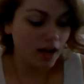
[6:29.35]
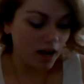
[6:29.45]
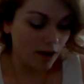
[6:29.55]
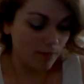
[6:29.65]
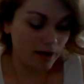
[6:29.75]

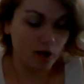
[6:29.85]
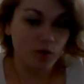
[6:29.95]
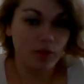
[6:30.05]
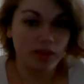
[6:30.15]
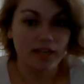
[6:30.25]
I
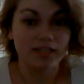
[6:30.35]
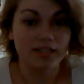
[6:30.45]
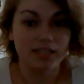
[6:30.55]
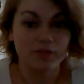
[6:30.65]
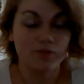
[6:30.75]
know that that's
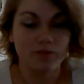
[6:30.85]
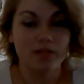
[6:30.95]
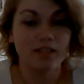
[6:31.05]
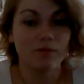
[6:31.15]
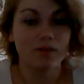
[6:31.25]
easy for me
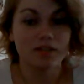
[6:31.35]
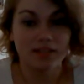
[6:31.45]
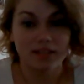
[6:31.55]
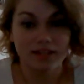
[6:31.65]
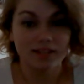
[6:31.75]
to say because,
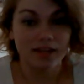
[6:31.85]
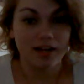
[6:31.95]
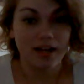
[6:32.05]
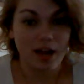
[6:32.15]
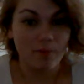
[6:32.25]
like I said,
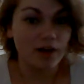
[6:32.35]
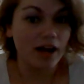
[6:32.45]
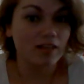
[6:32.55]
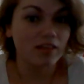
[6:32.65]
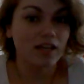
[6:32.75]
I am an
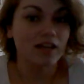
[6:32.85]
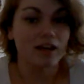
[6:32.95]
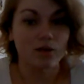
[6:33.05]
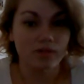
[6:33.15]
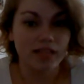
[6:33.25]
athlete and
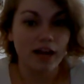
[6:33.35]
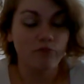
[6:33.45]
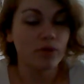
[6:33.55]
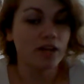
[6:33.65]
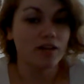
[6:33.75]
I always
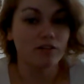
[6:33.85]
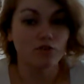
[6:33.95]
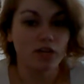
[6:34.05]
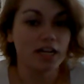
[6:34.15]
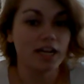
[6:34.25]
have been, and
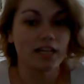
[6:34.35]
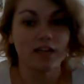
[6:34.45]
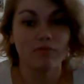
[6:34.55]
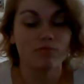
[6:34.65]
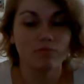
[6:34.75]
training
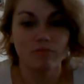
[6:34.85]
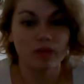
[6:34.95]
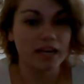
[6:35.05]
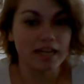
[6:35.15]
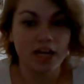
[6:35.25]
and
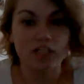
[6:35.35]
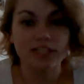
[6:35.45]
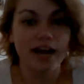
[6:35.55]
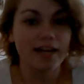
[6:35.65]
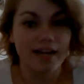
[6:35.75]
getting yelled
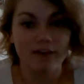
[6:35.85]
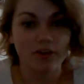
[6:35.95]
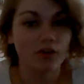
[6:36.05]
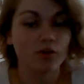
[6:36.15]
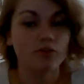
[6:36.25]
at and
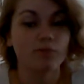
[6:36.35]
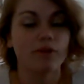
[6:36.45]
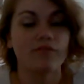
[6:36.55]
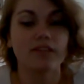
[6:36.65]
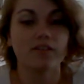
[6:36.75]
having a coach in
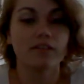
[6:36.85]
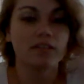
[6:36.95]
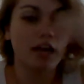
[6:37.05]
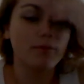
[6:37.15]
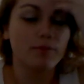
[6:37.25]
my face all the
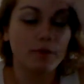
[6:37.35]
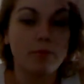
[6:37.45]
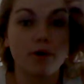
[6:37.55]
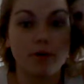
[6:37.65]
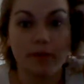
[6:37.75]
time has been a
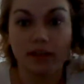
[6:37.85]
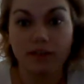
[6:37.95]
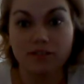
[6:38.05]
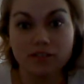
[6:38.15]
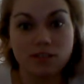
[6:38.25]
part of my
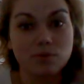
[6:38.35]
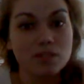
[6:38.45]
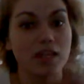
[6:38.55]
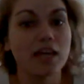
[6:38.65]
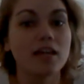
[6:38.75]
life since I was
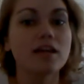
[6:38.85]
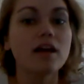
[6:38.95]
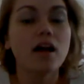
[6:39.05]
a kid.